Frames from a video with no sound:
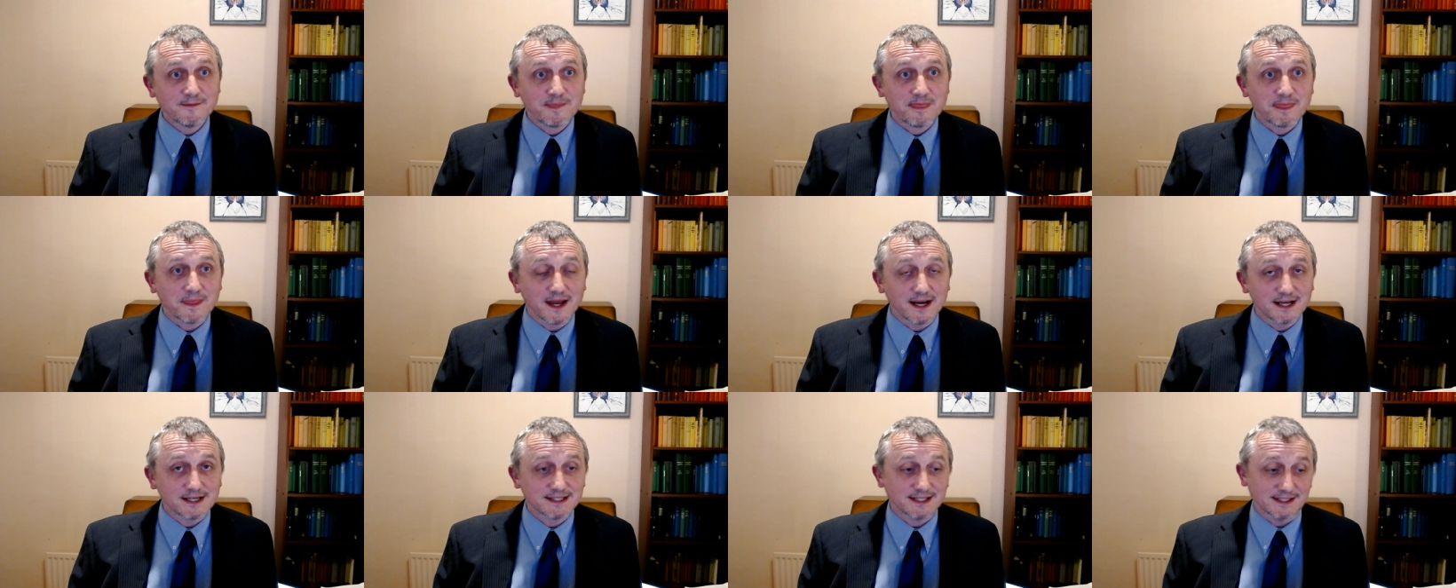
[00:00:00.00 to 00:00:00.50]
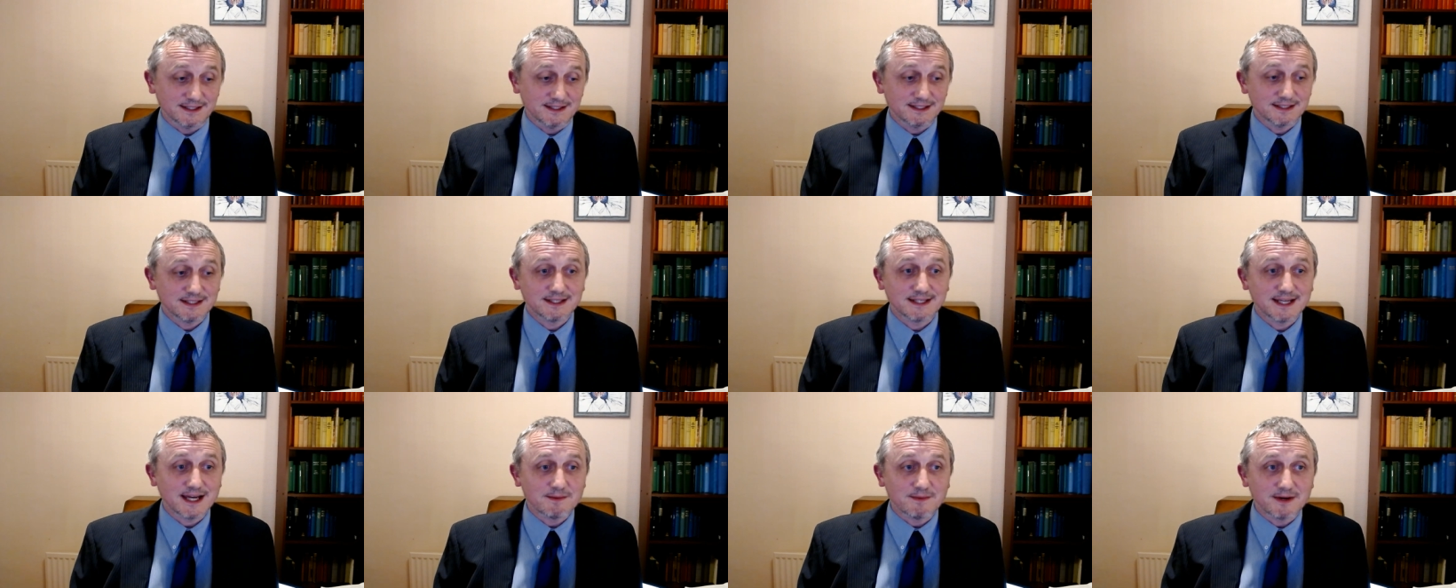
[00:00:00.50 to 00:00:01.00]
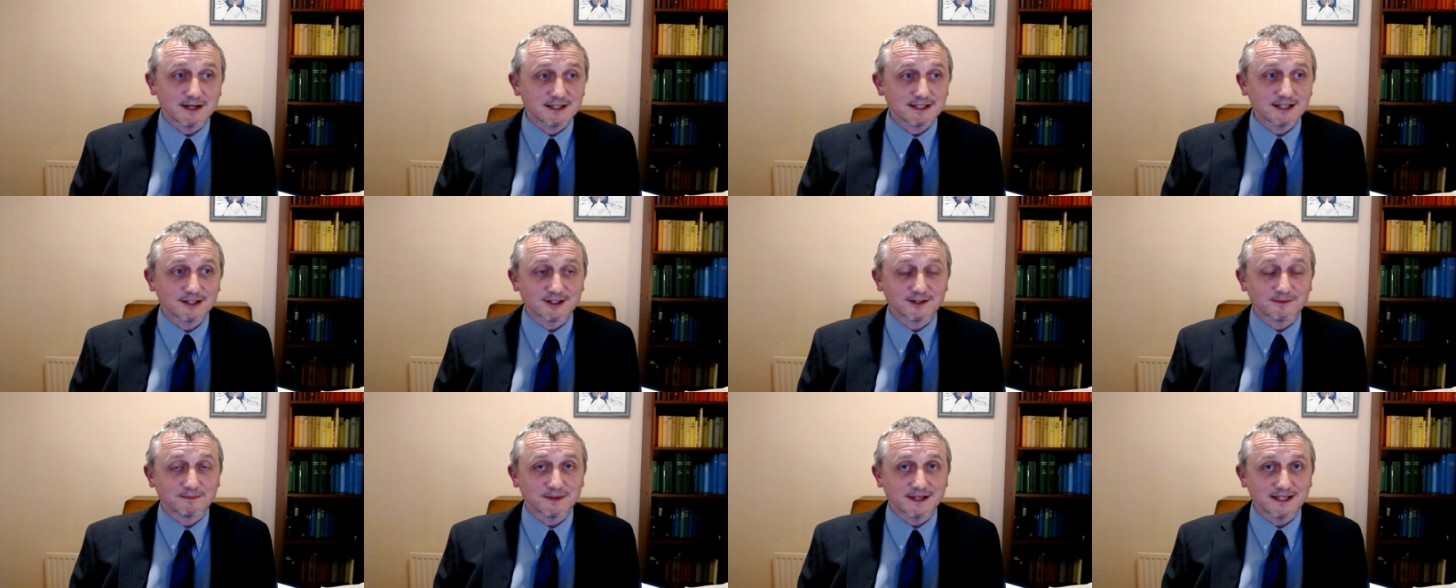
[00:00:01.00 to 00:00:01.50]
and i said this is how much the
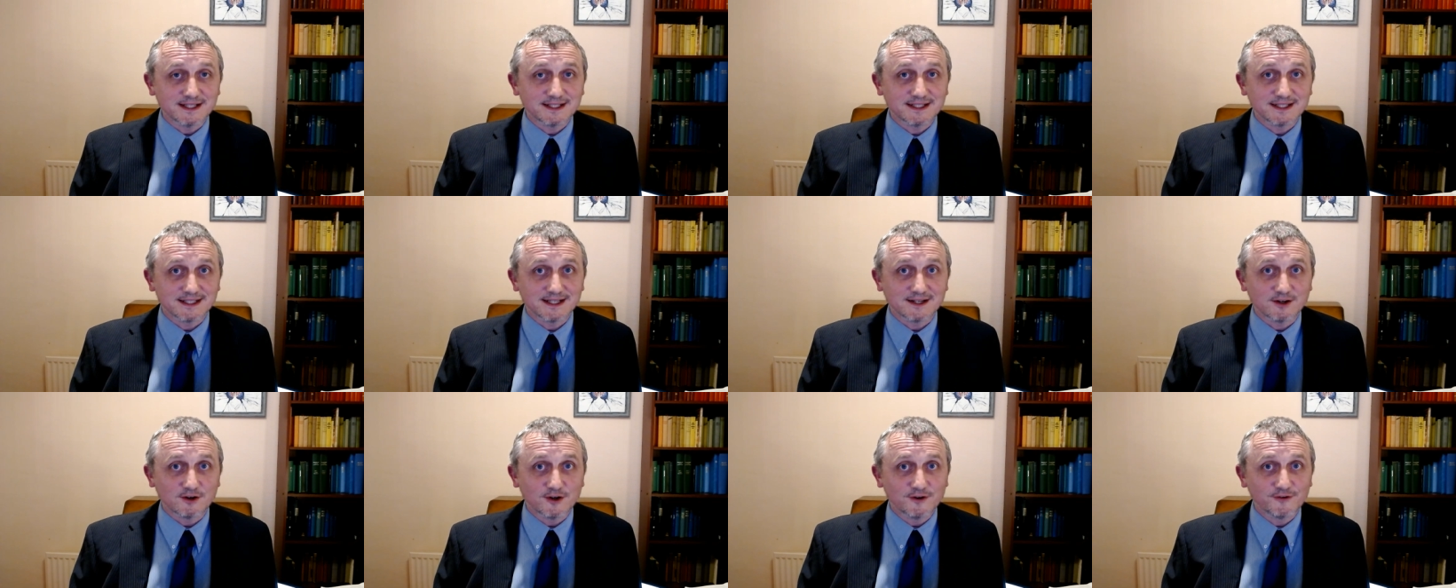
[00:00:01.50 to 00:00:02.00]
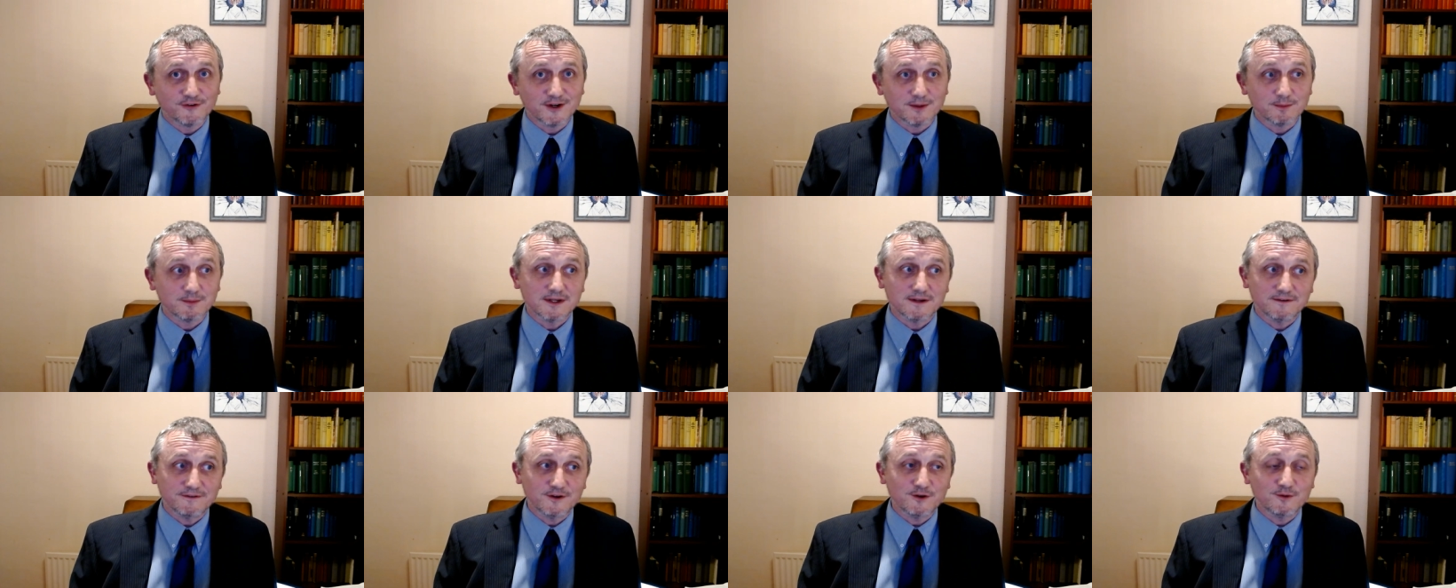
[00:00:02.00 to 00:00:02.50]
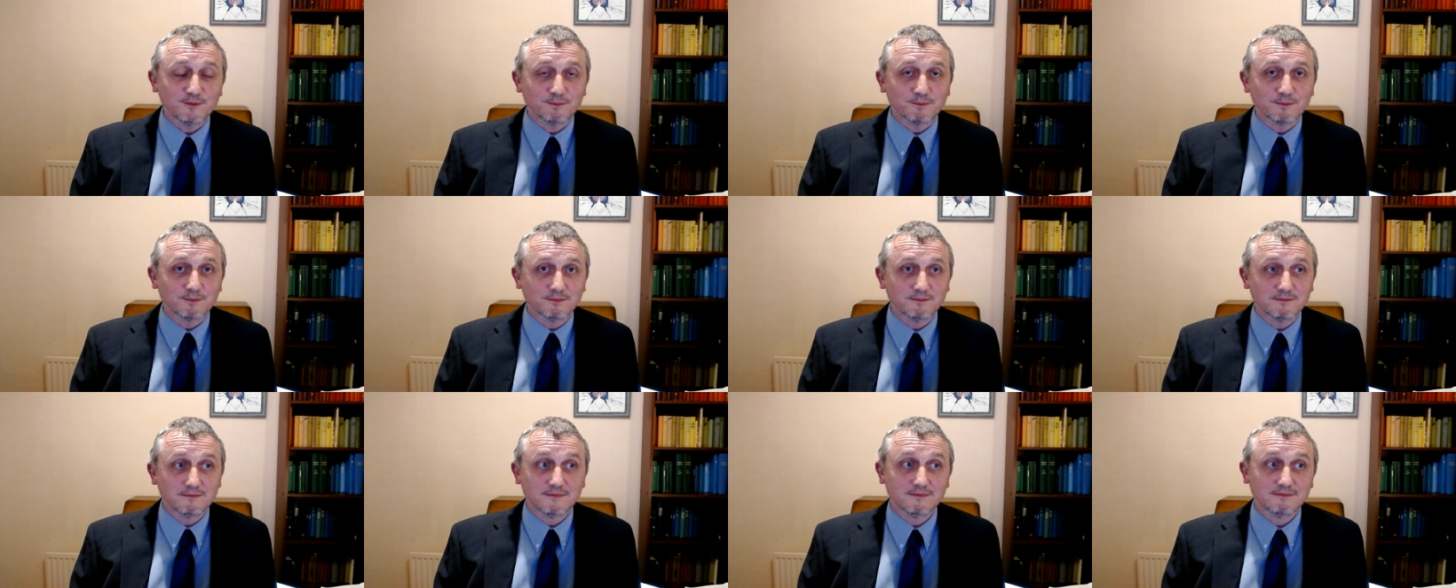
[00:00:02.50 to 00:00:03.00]
other places are offering me if you
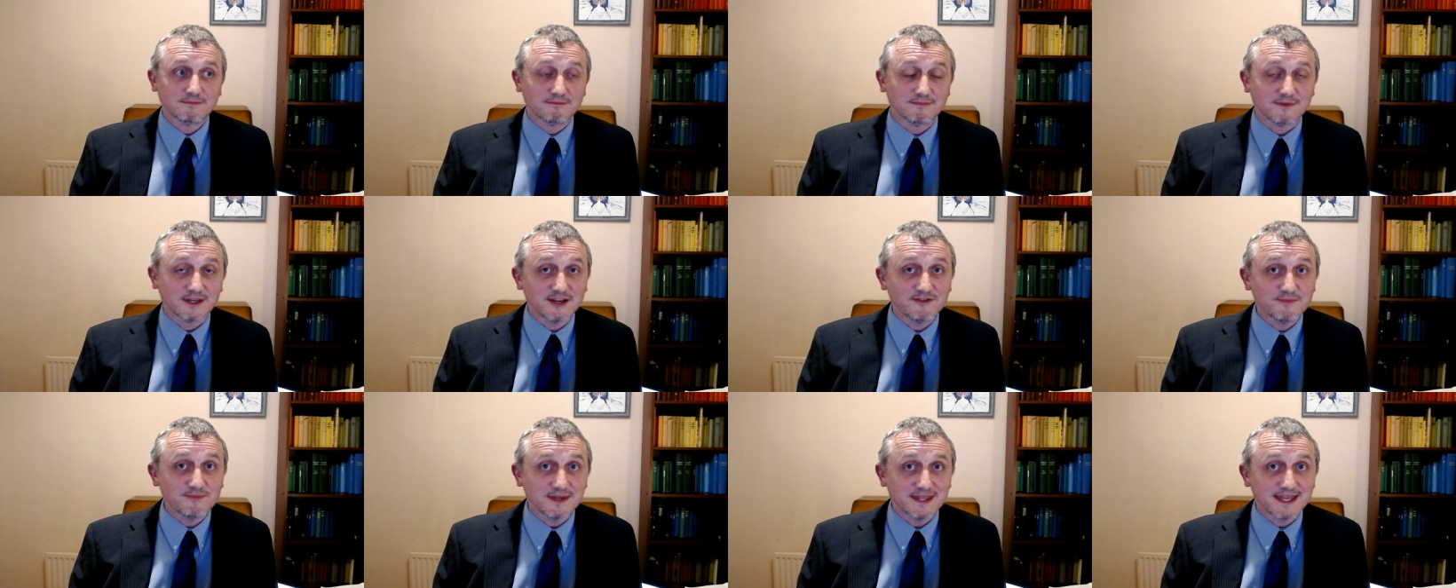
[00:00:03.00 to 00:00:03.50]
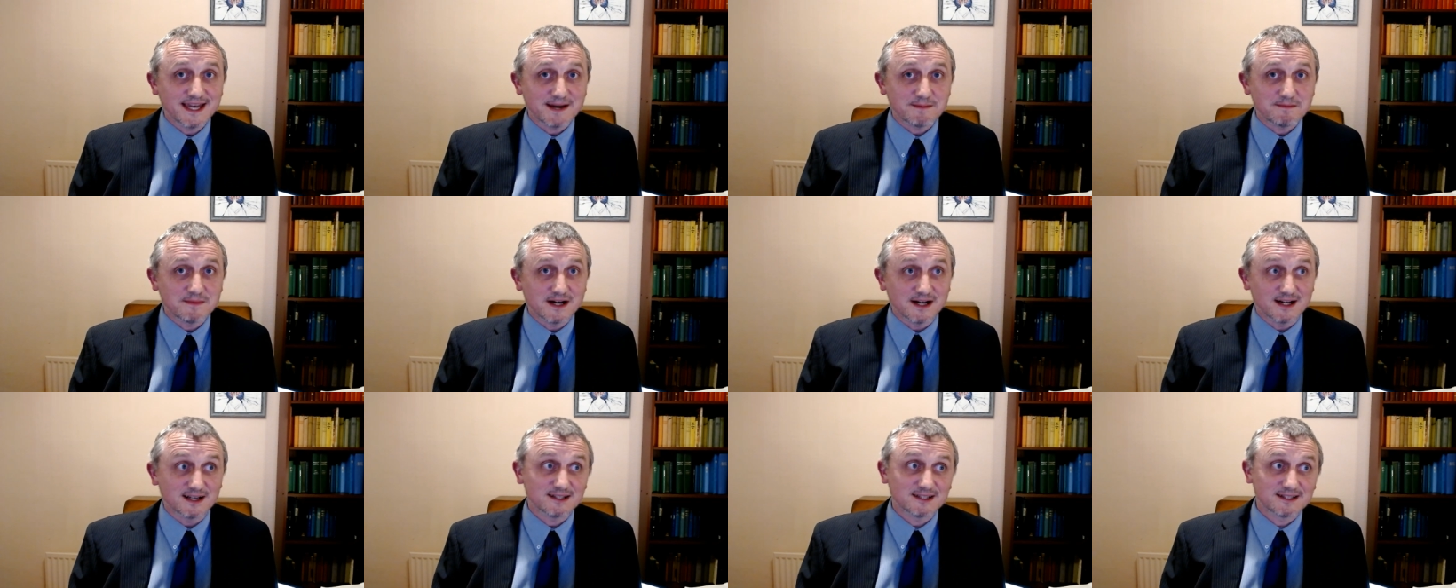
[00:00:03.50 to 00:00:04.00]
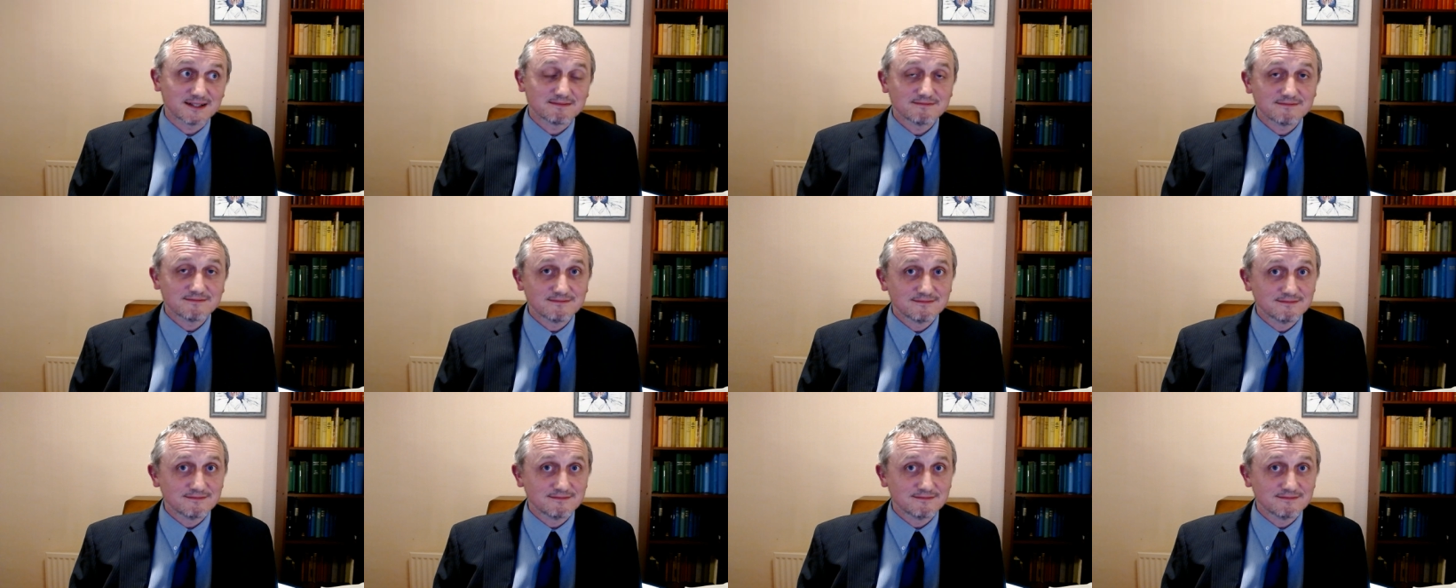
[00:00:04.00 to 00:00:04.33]
give me that much